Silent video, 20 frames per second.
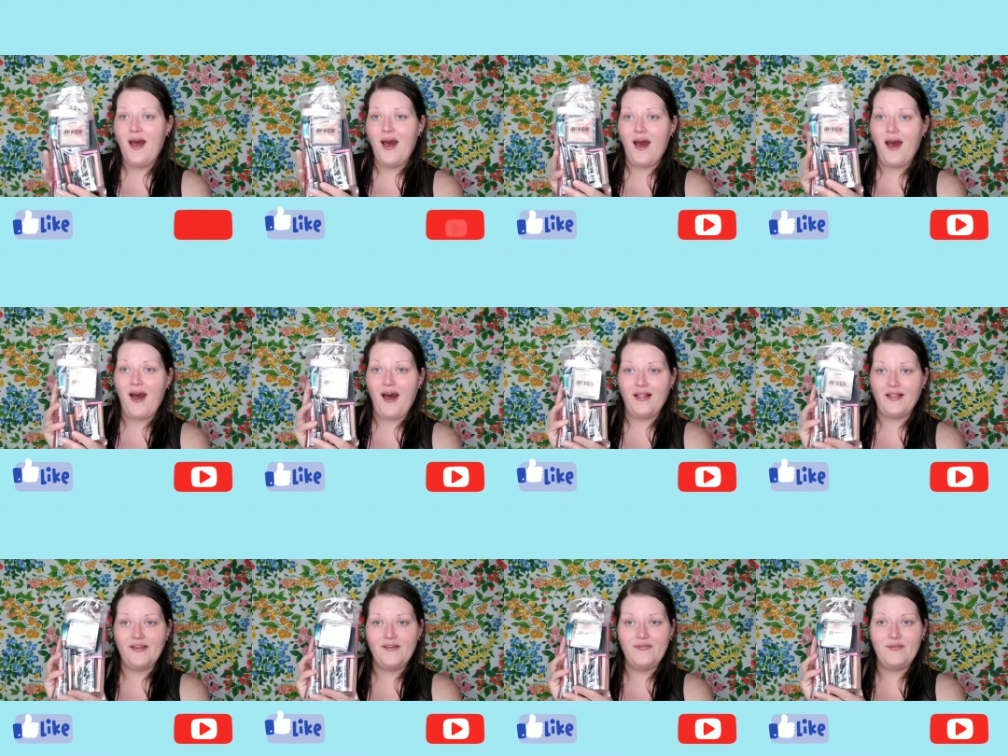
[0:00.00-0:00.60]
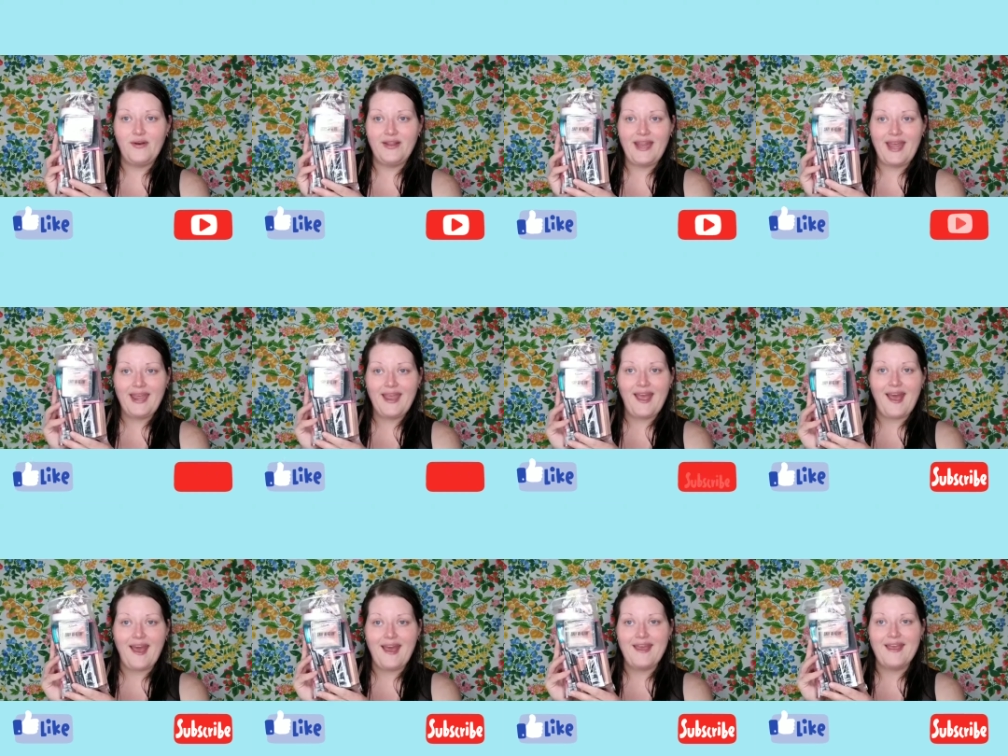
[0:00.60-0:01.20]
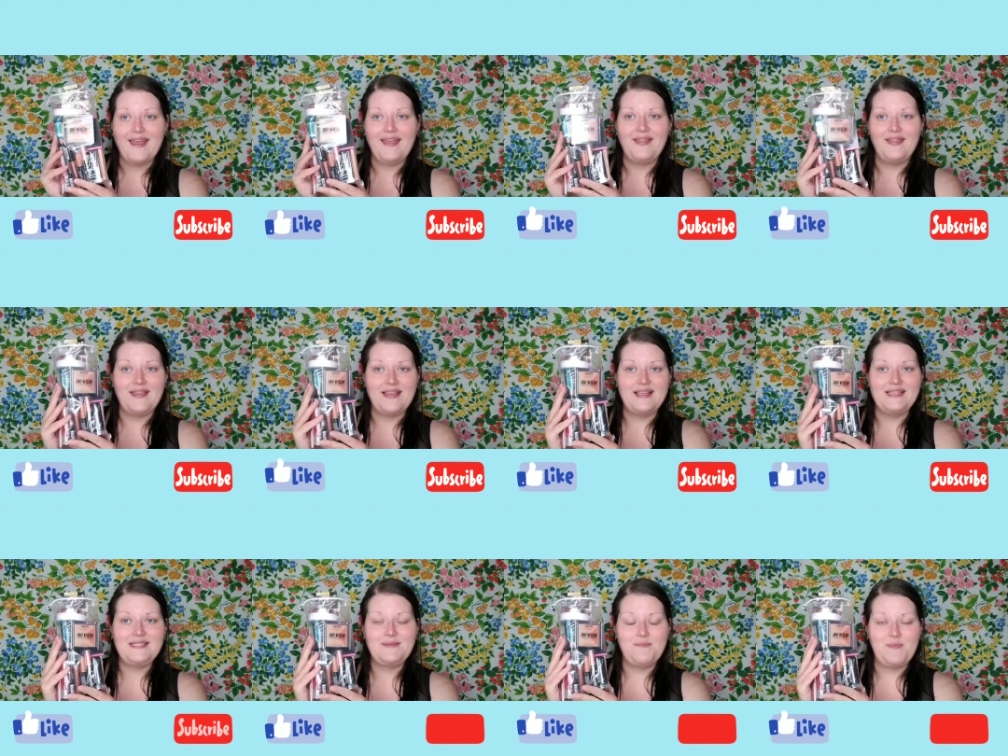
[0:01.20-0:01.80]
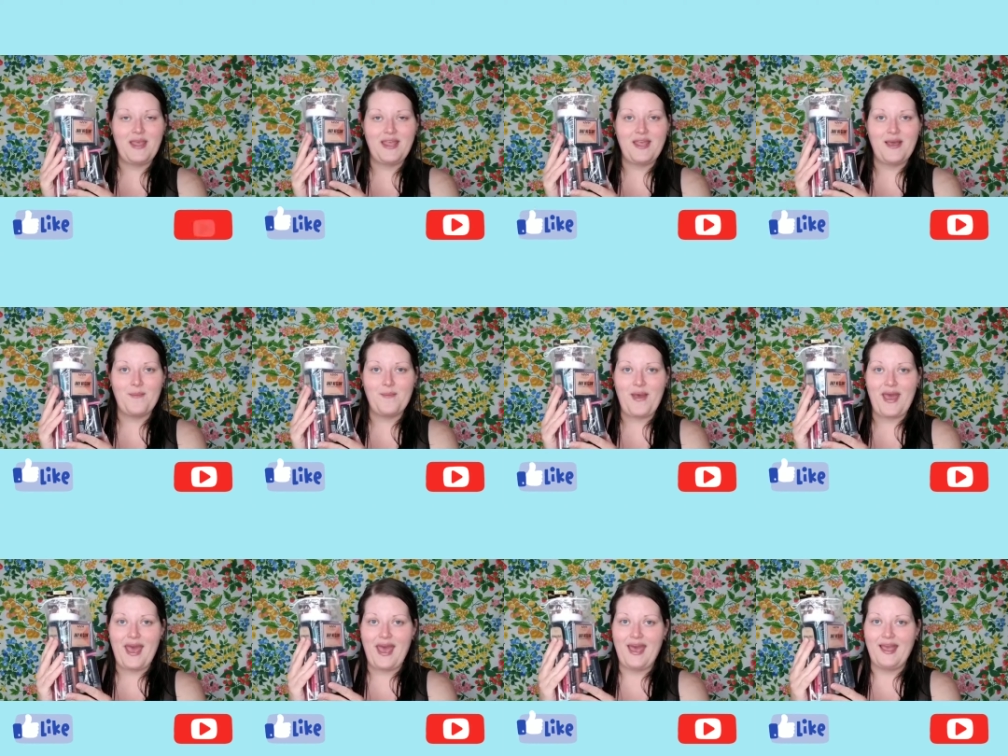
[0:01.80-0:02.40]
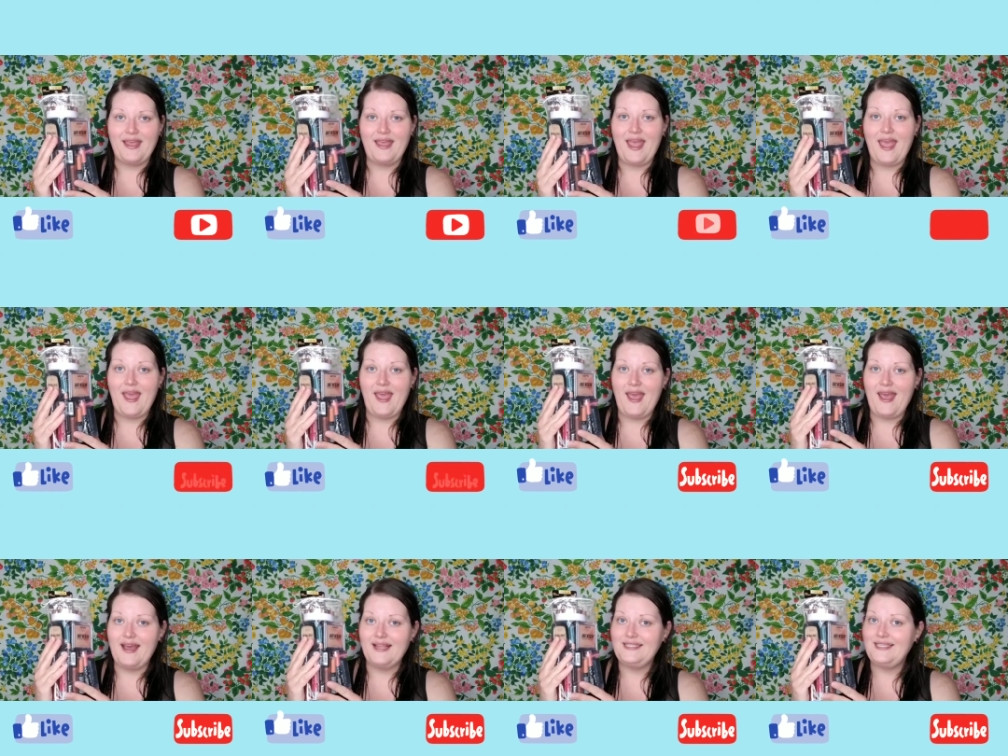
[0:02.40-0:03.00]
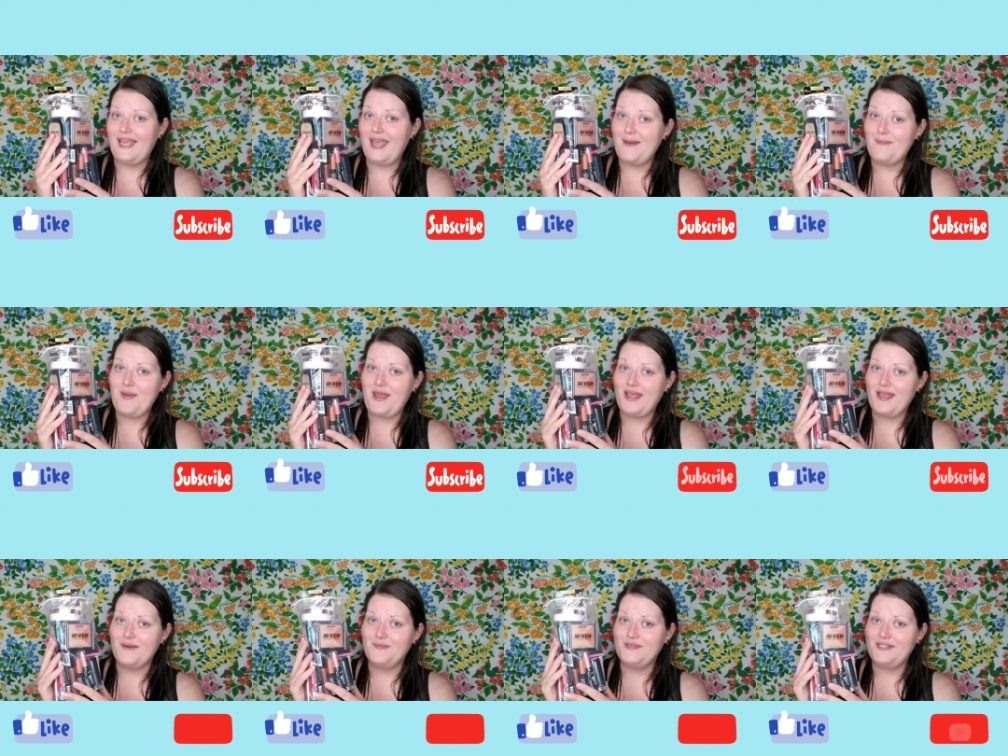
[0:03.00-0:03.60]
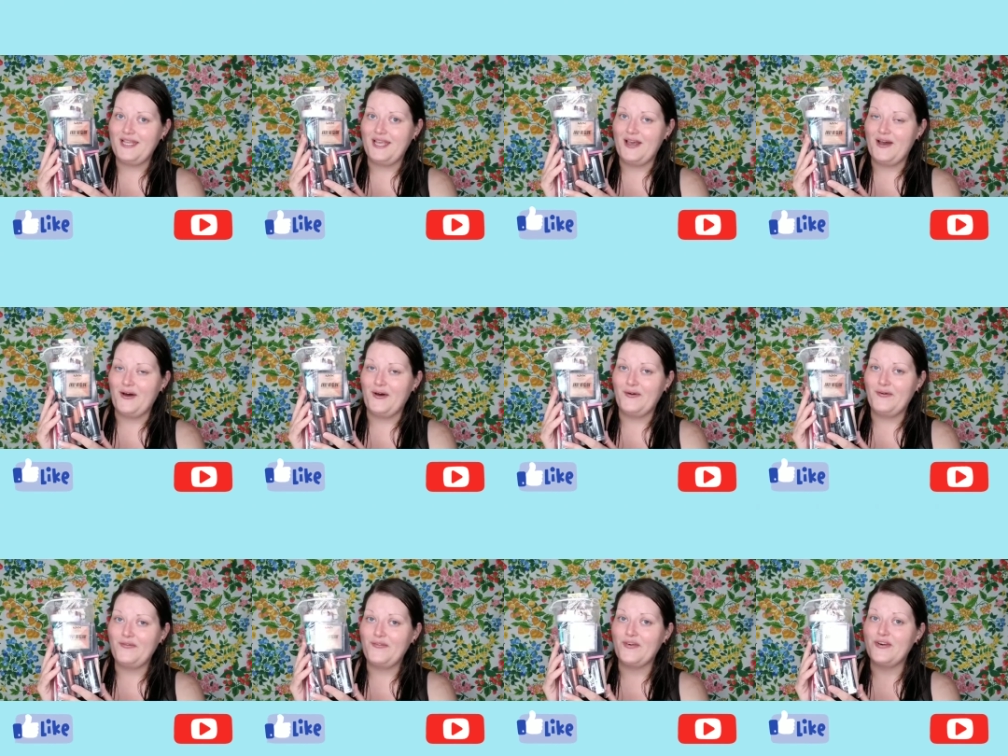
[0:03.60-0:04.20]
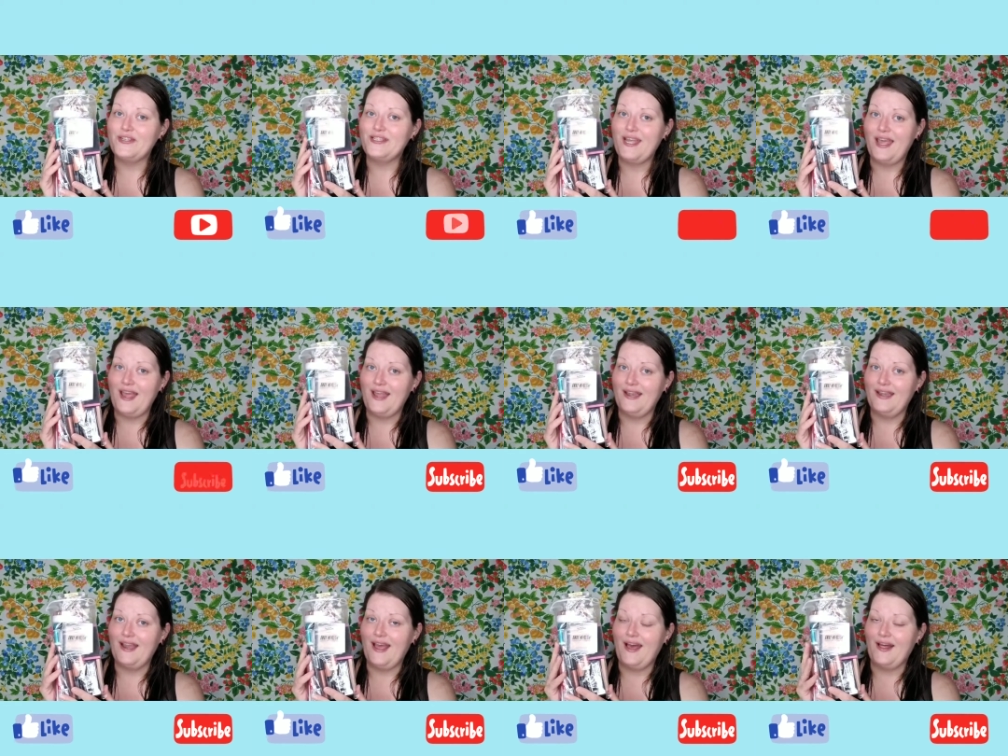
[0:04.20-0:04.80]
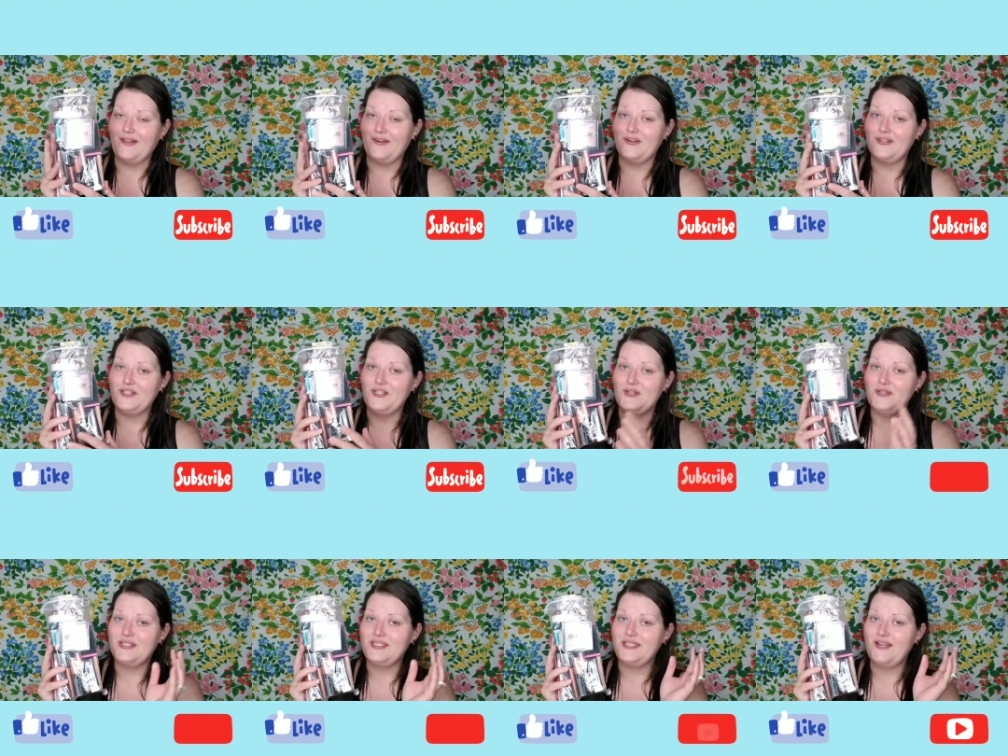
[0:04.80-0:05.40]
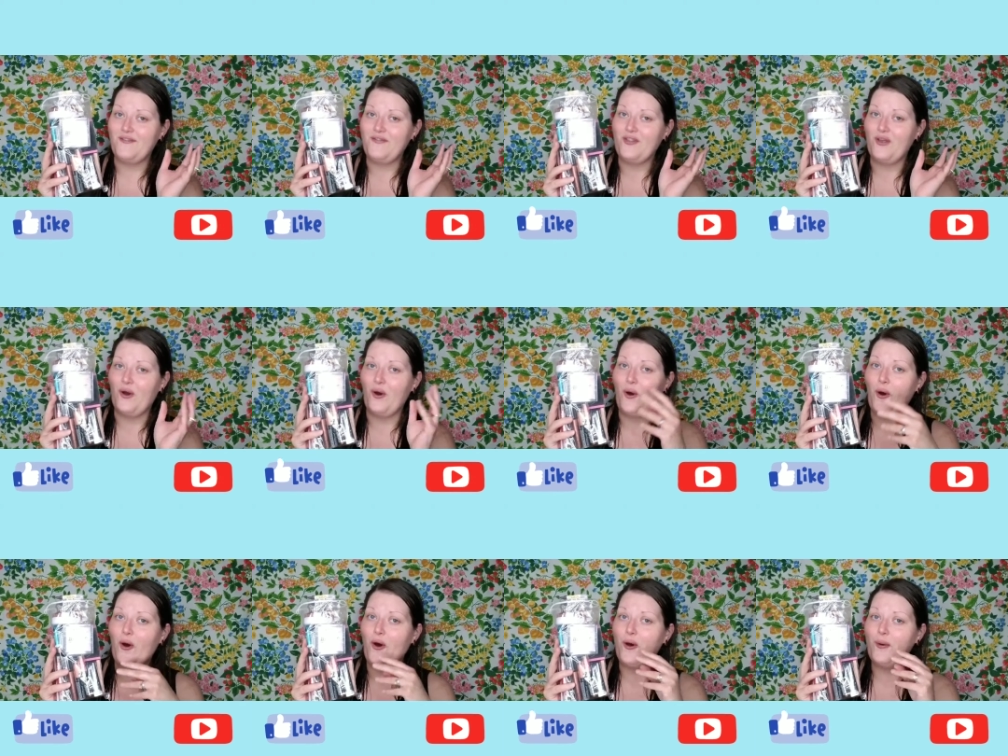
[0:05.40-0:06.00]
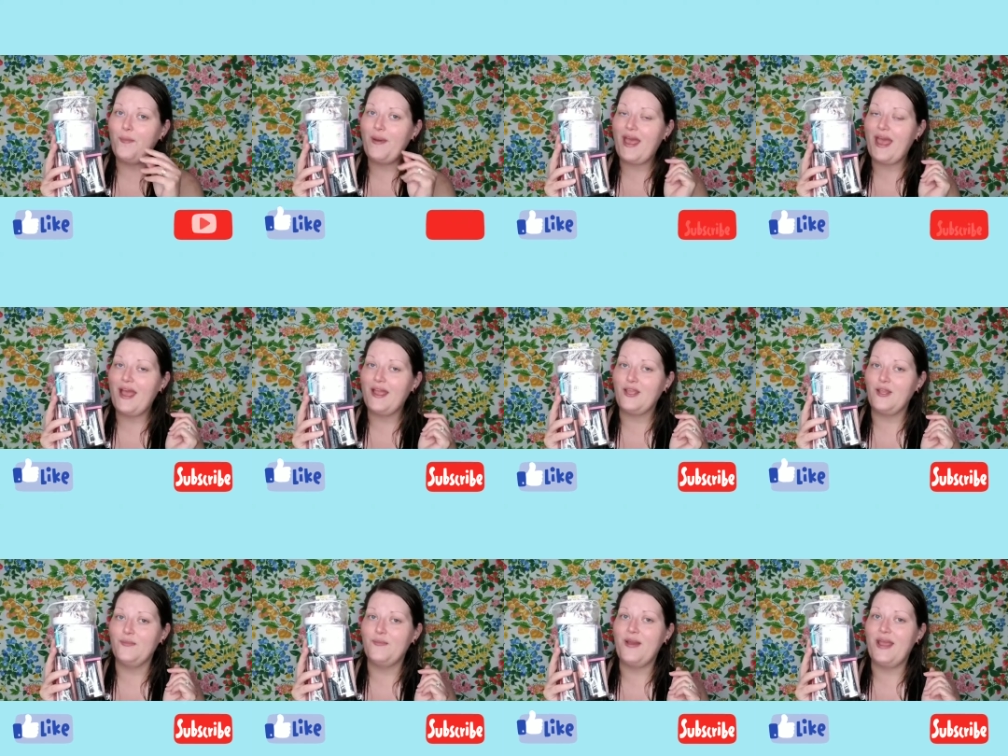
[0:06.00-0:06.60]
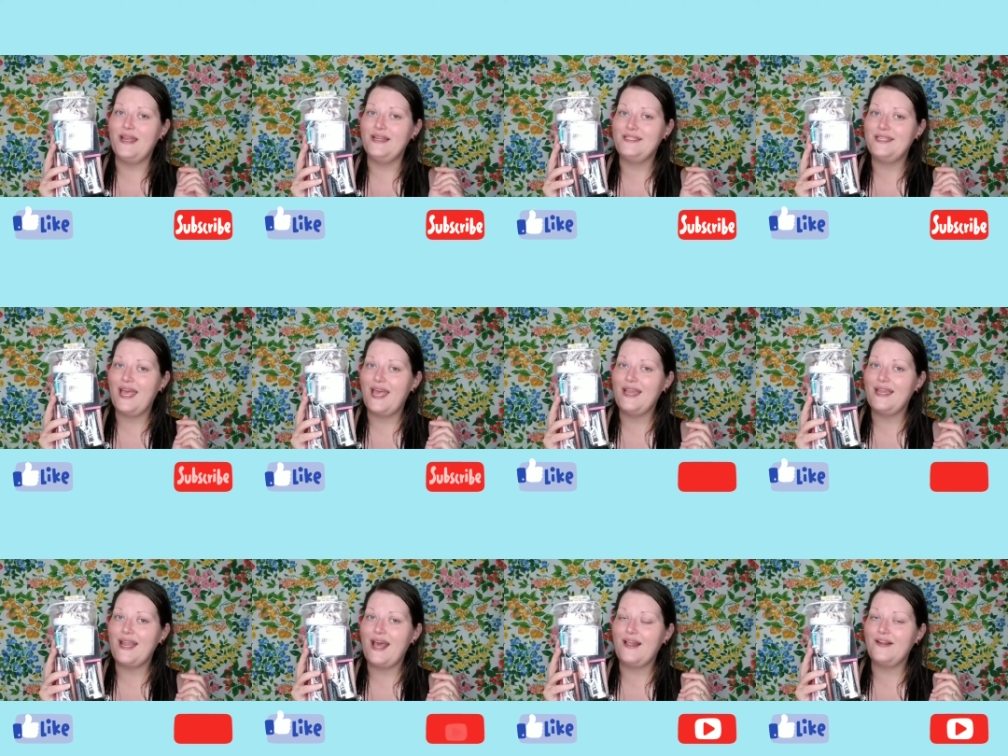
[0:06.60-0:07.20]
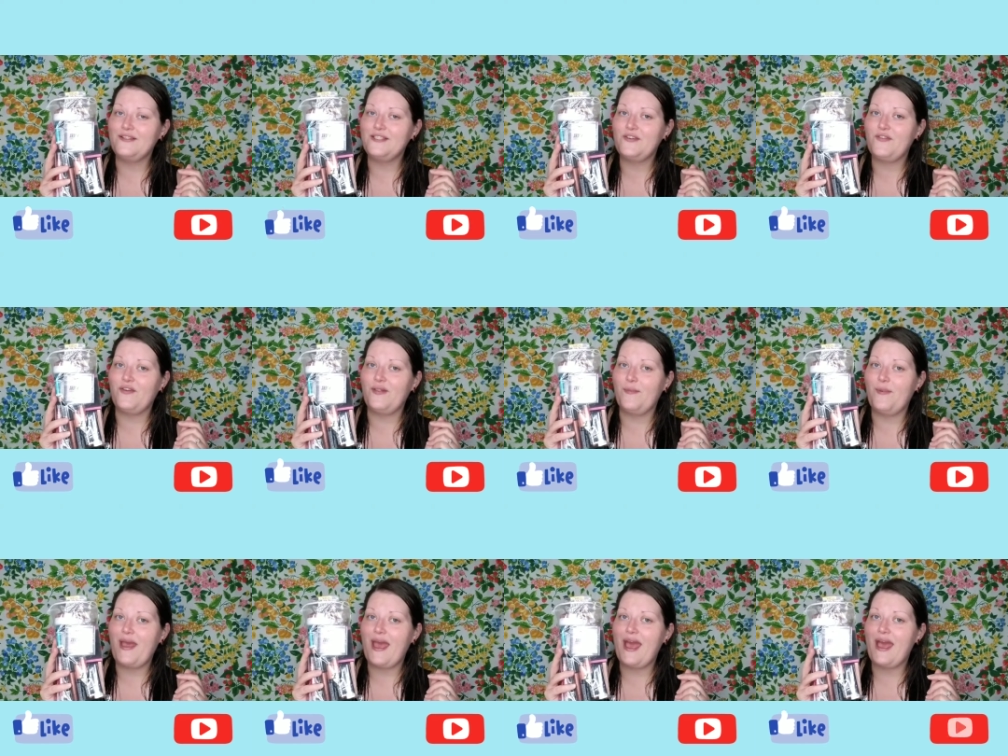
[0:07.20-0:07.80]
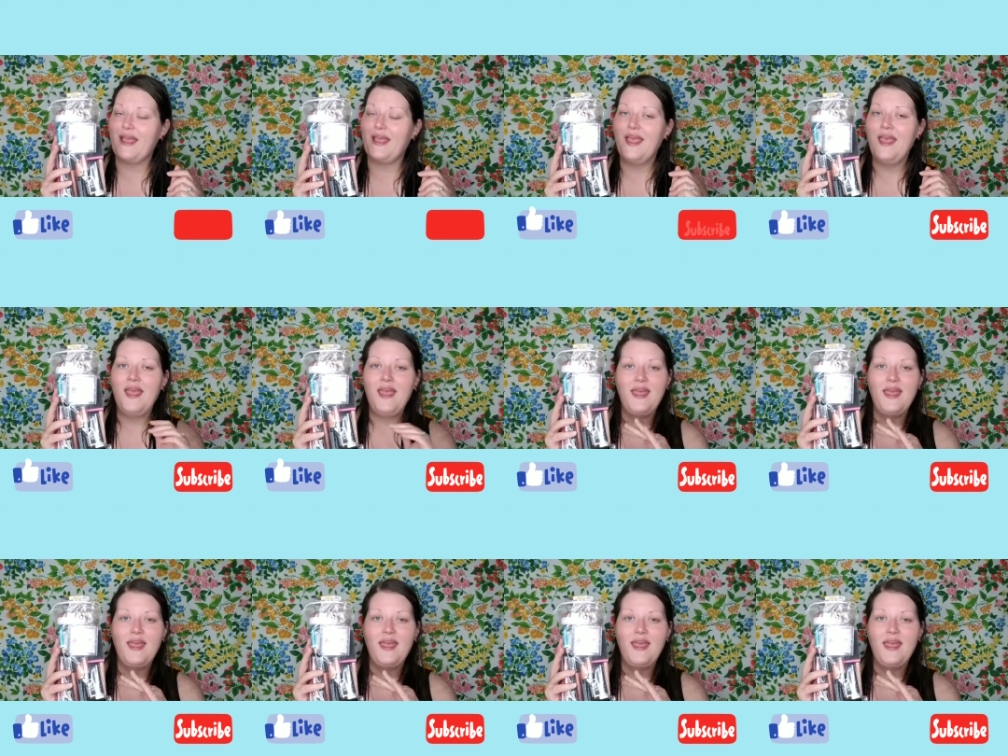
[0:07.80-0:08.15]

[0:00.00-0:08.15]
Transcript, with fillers: all of what I got in this makeup bag at a makeup sale for $10. You stuff the whole bag, you pay $10 for the bag.